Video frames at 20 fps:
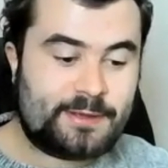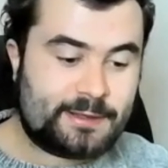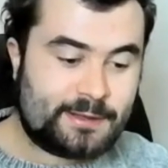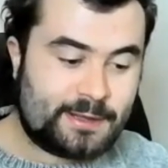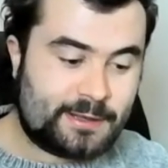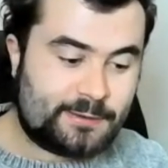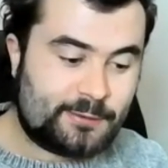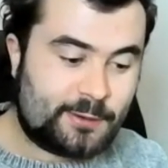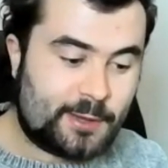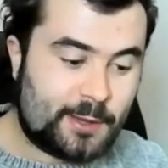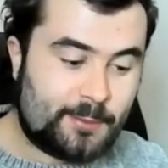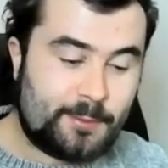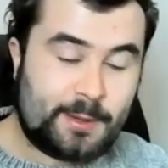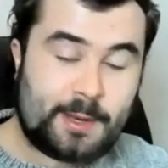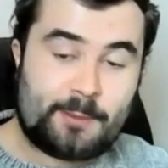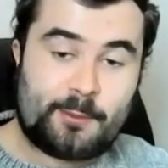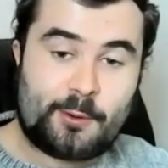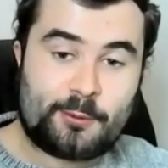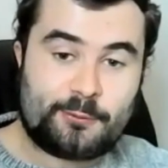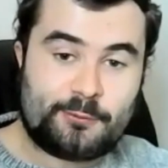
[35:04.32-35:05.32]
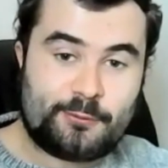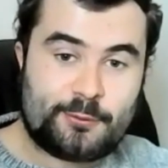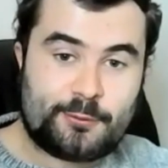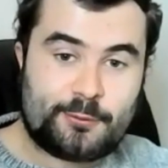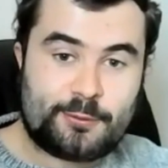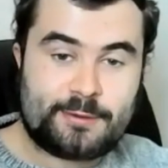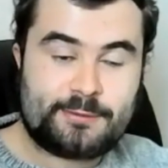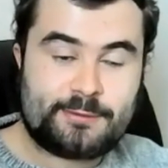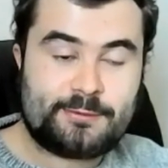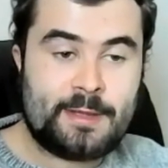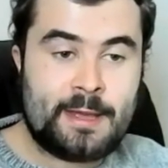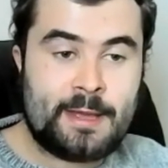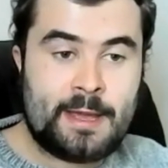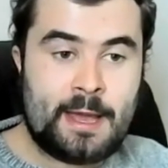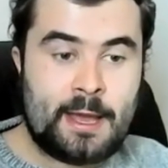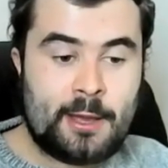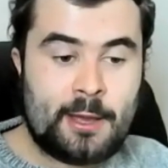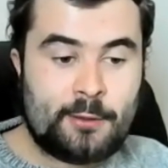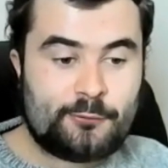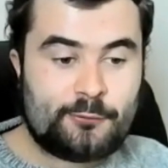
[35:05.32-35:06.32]
that, that are coming up honduras
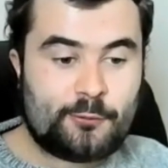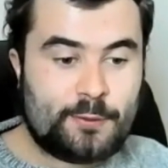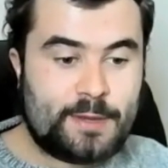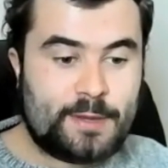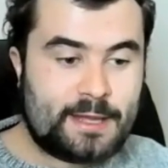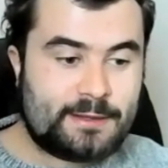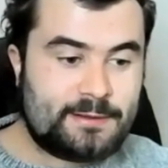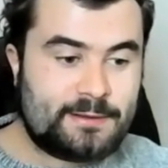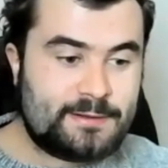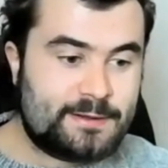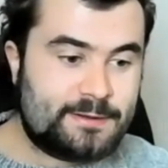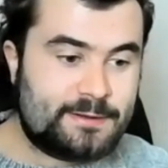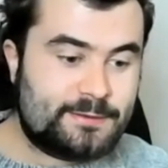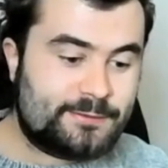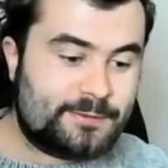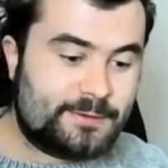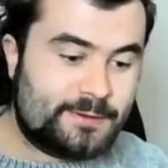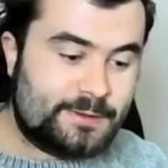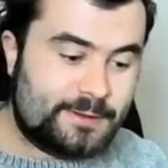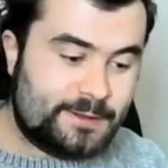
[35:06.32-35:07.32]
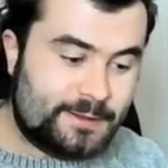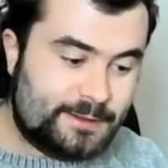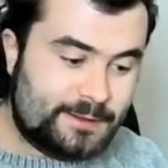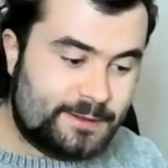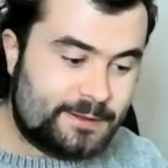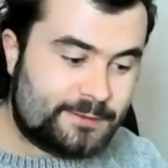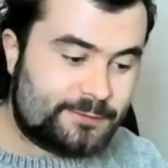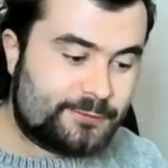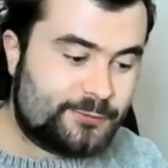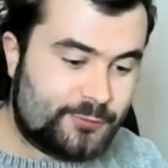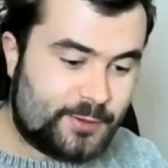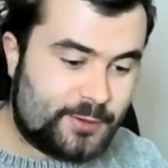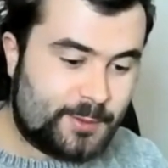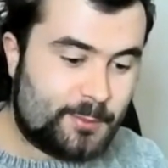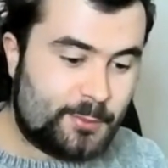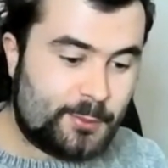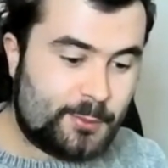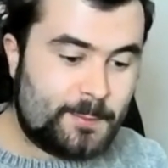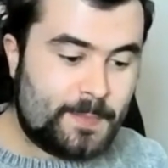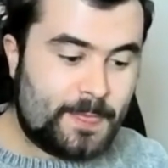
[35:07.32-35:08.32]
so that mm-hmm. is this
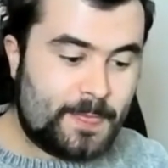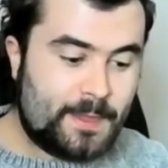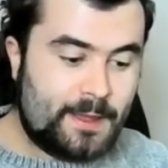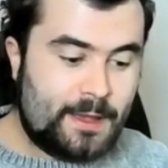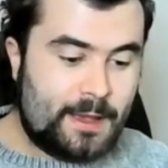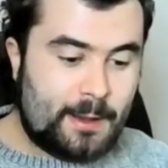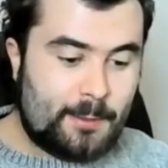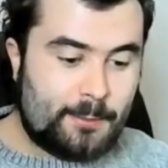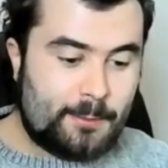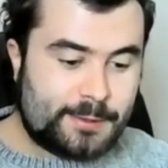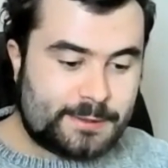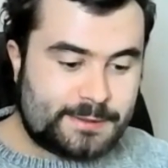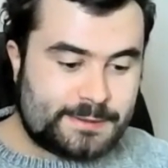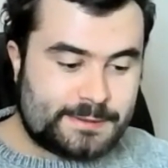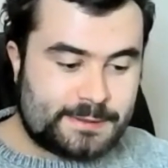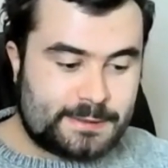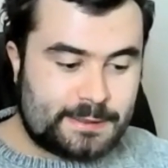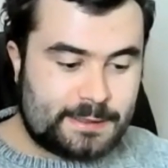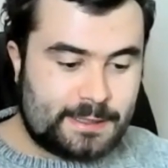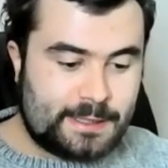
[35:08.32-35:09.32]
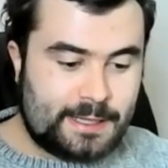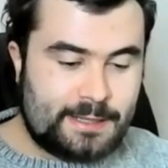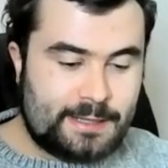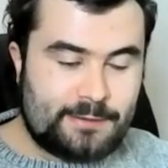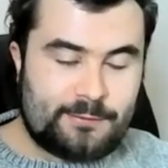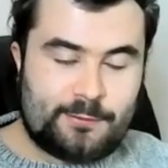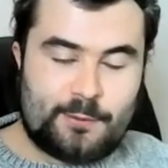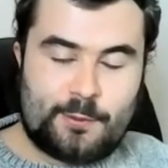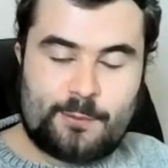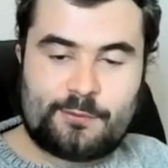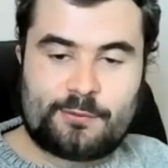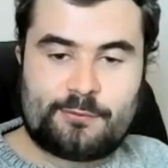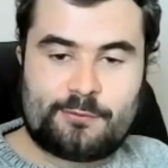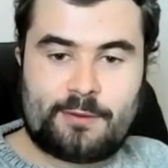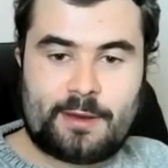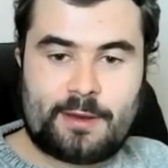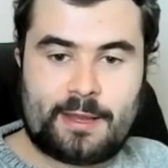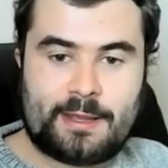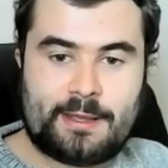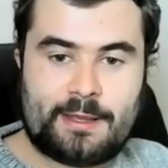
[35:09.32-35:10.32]
trip but uh, in terms
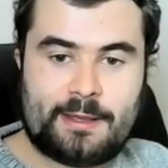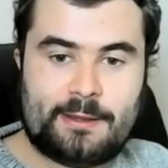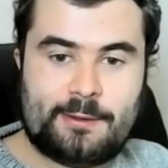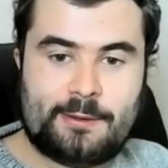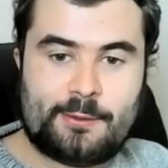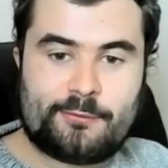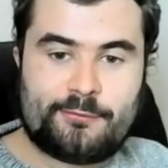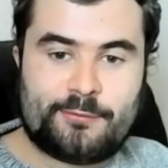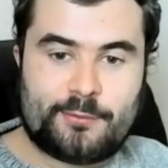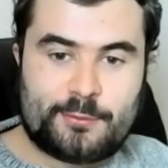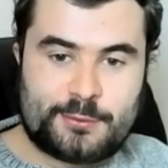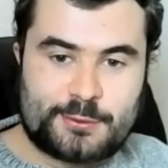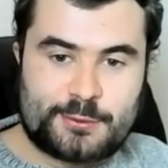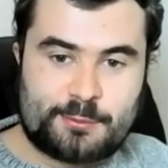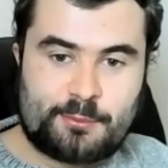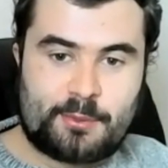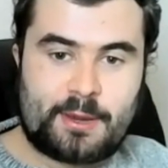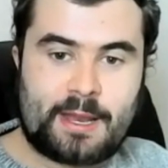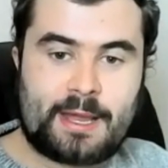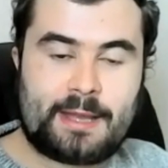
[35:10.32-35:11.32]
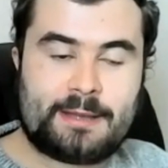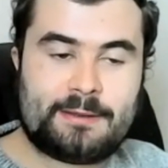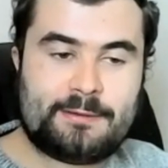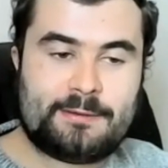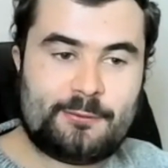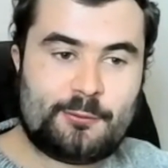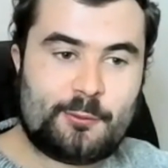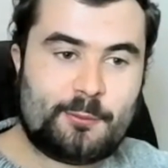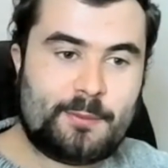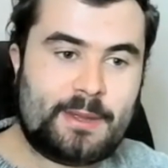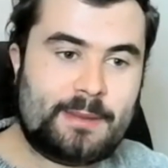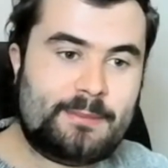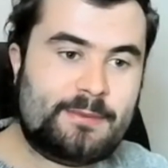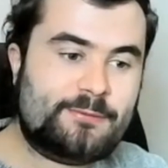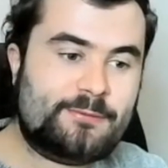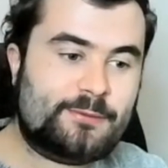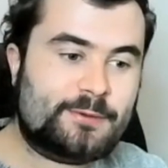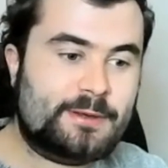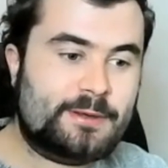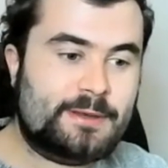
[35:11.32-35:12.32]
of like your future plans you know
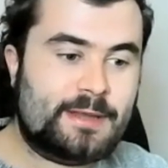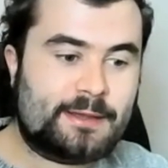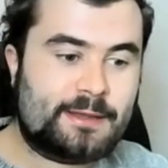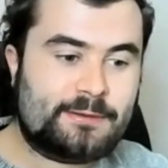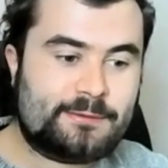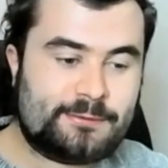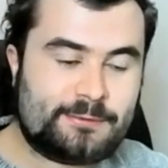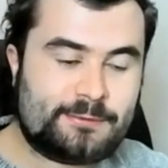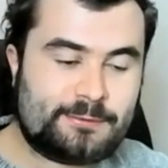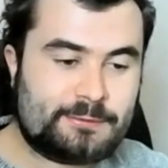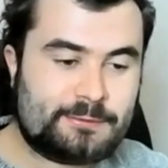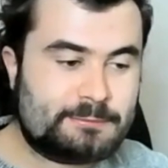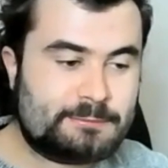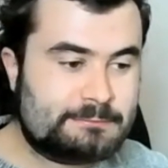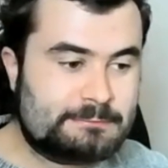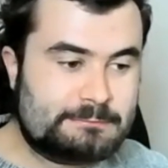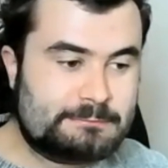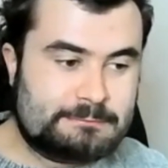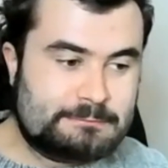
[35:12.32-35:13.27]
maybe for the next